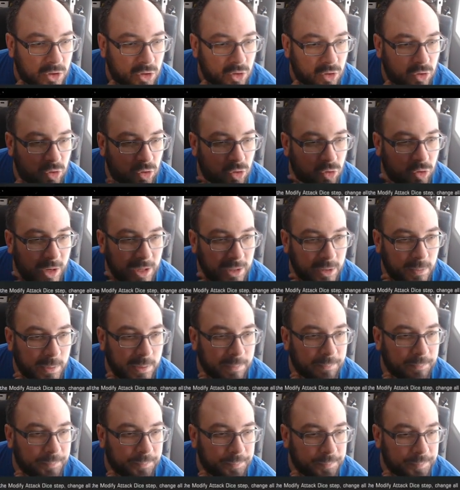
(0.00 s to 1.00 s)
tractor
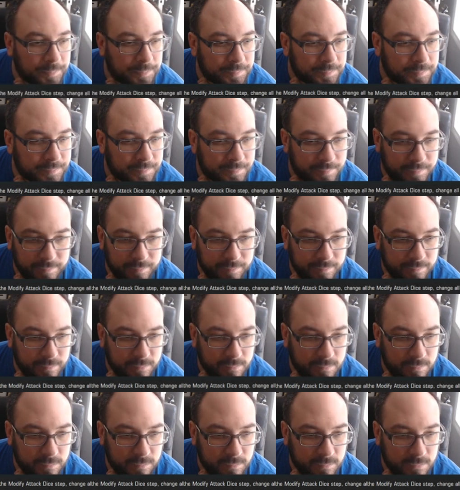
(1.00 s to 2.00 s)
beam.
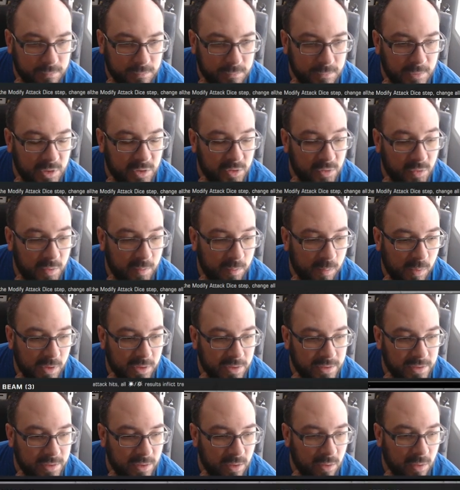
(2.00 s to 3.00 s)
Just 3
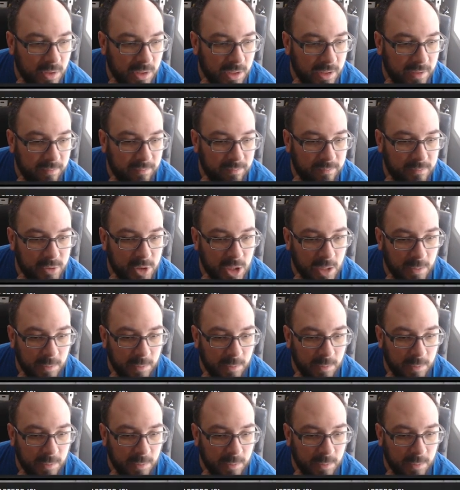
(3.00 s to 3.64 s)
points. Okay, jamming